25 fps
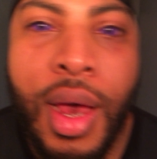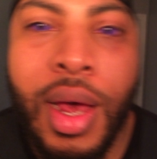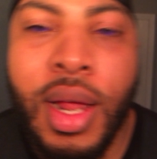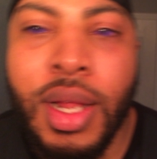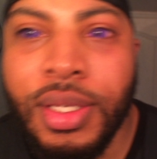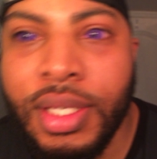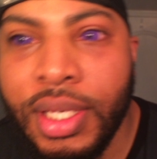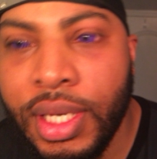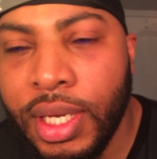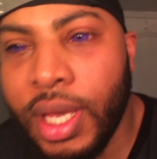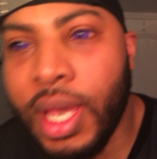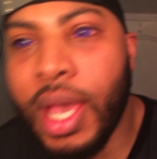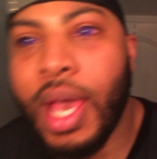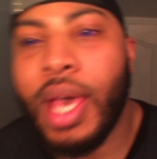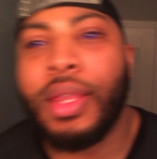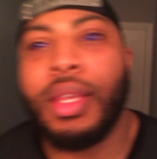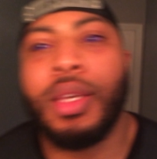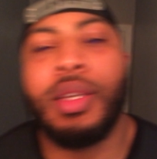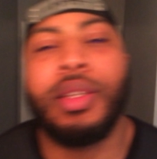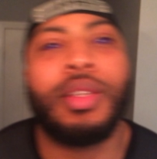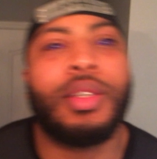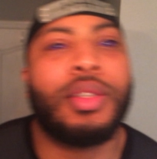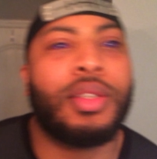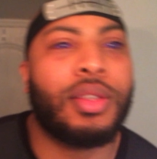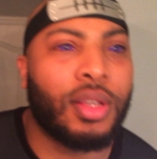And honestly,
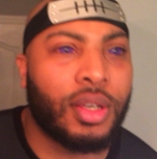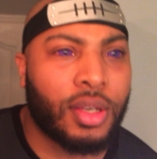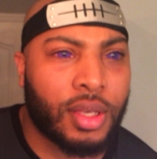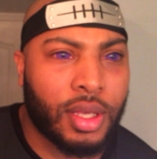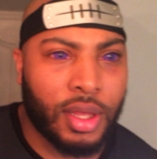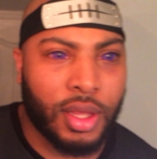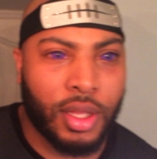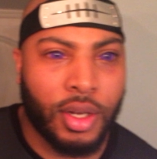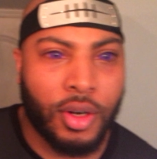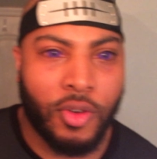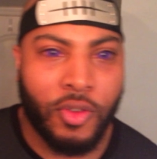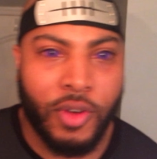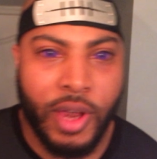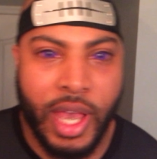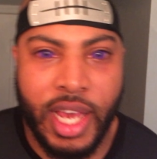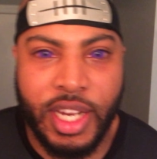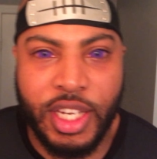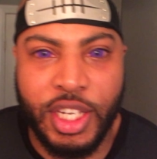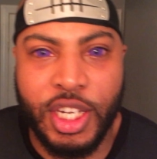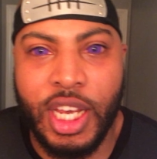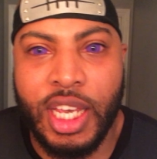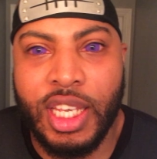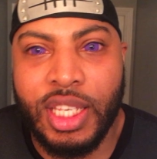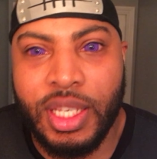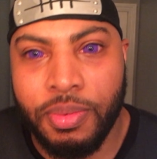yeah, they just look a little
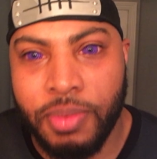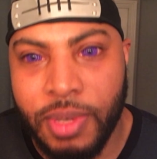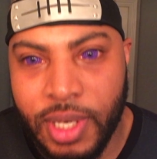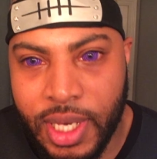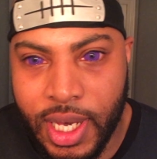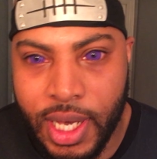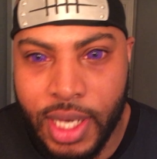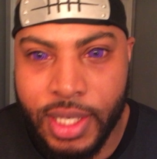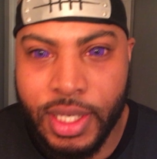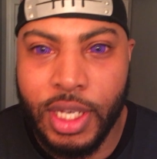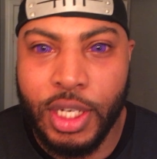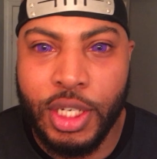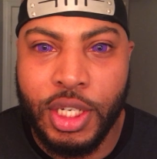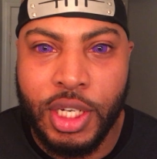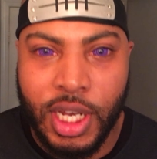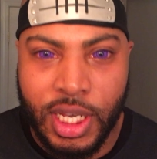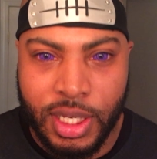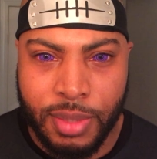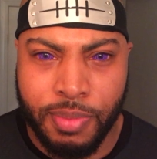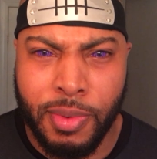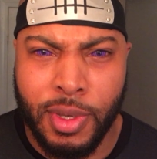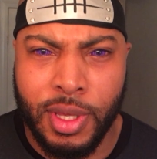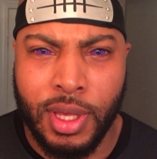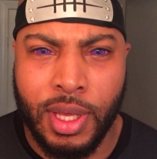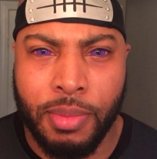red just because I
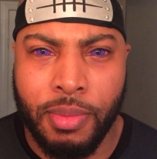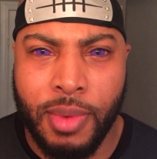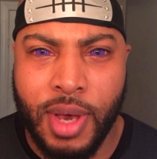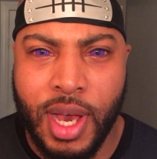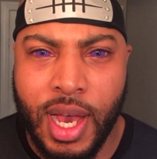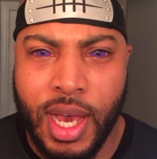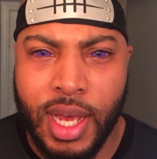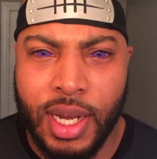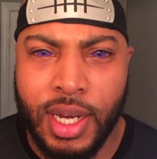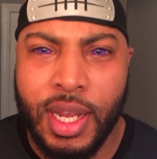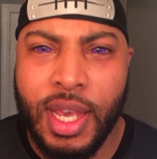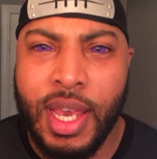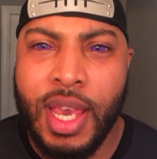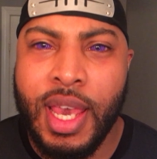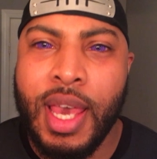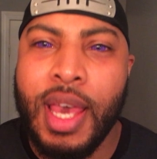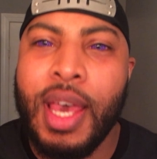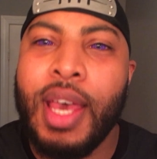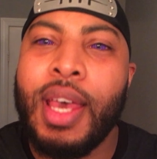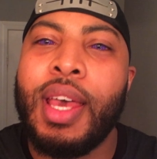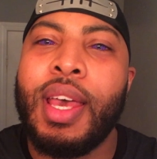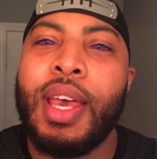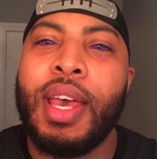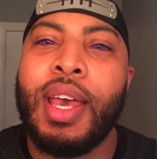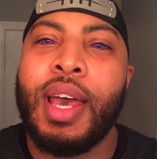just put them on.
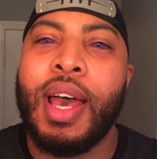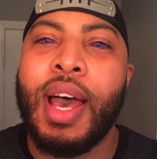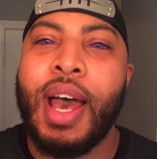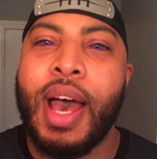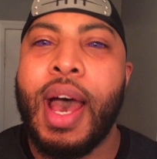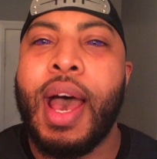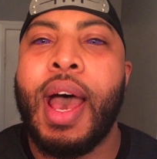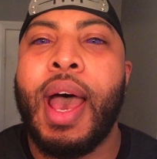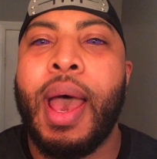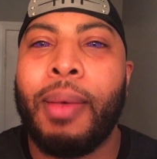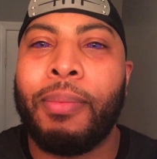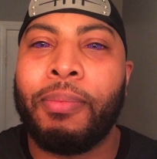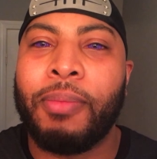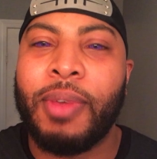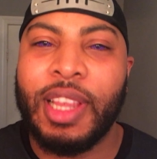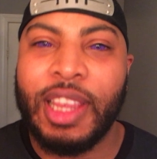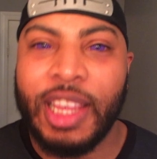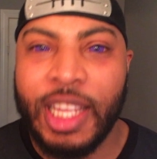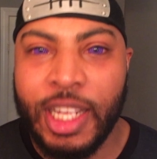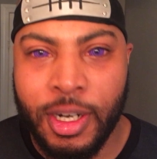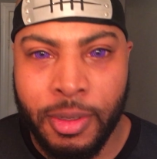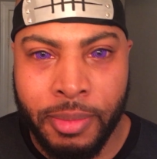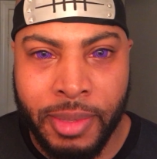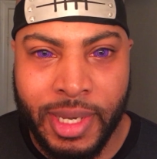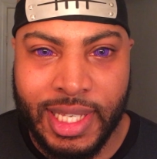
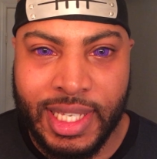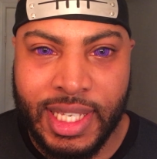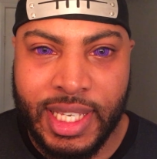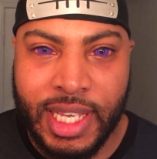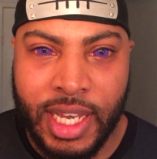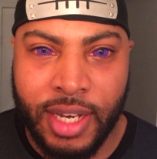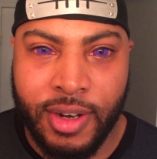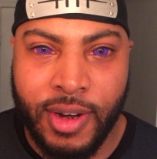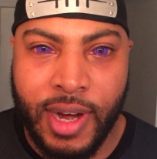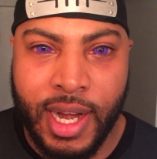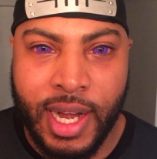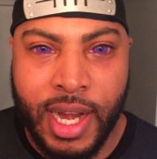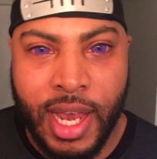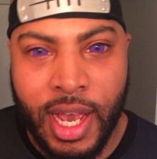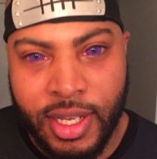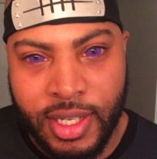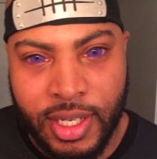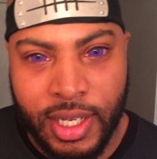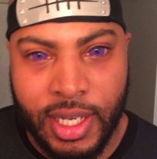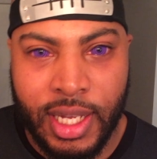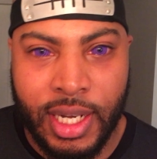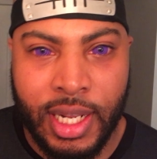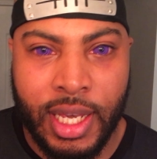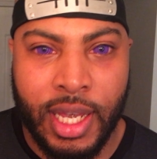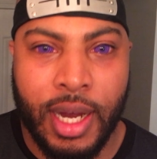I'm a little bit sick right
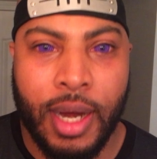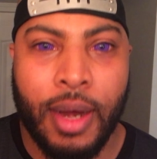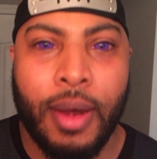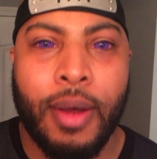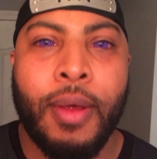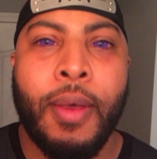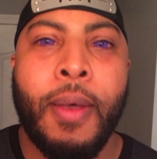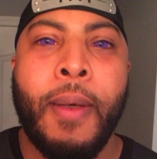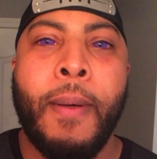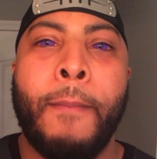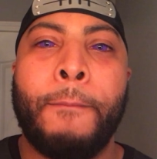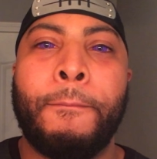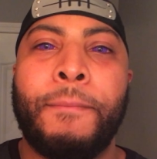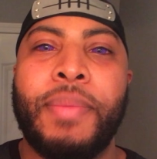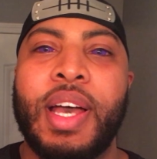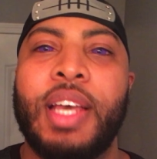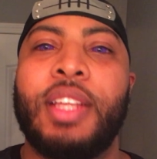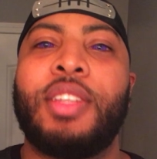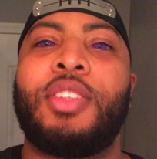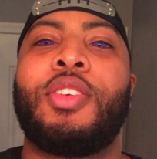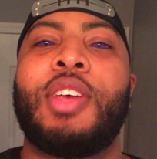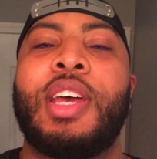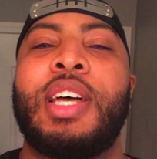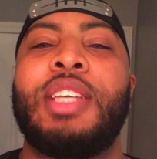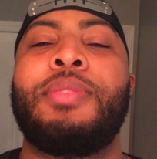now, as you can hear,
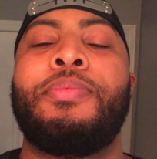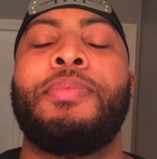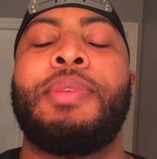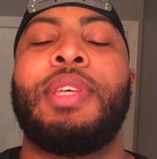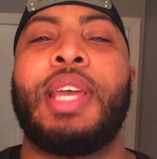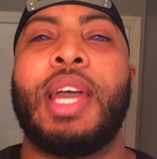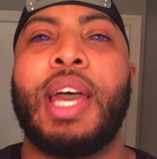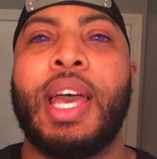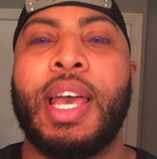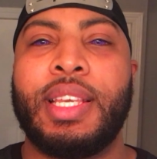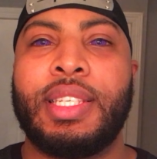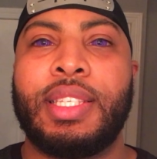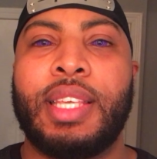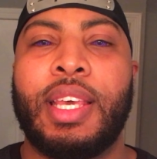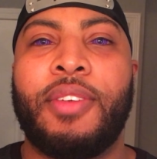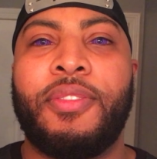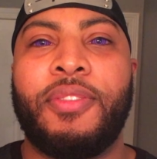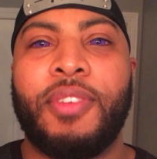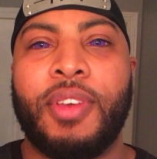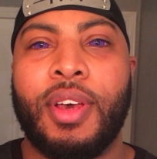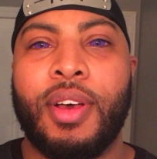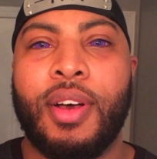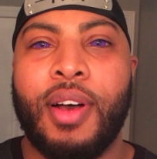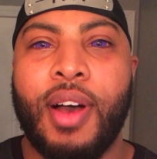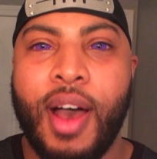but trust me guys,
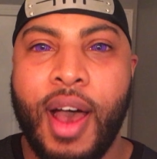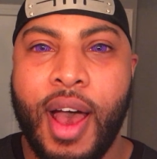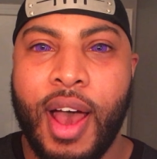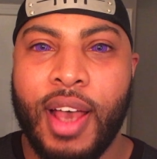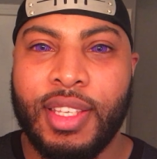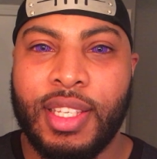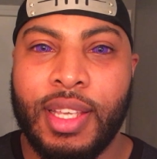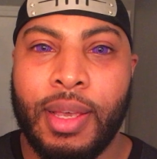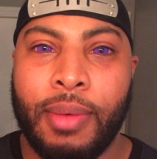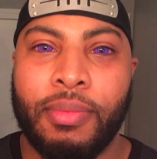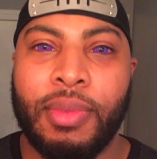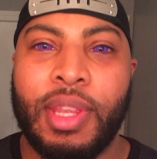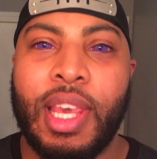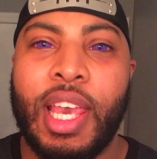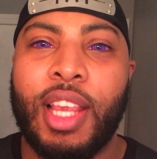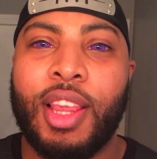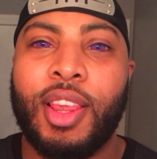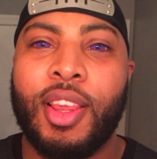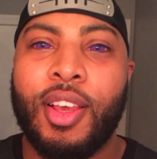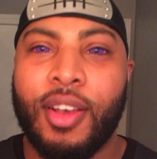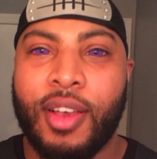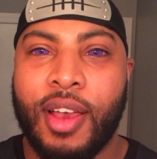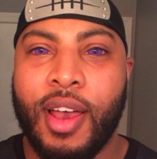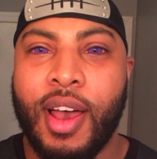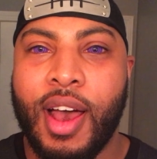they feel awesome,
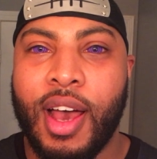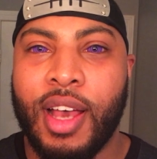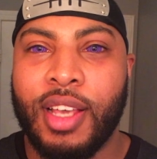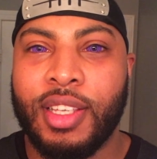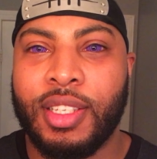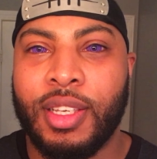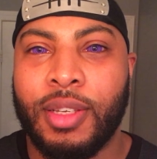they look